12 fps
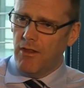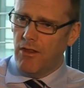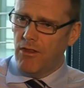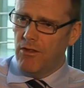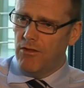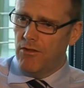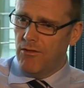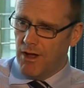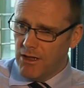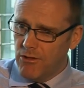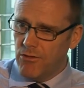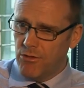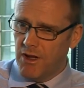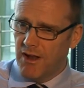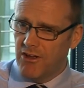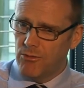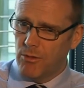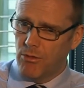the value of the
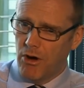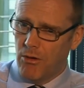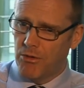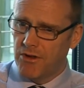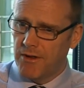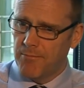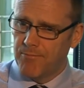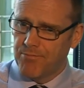realisable property,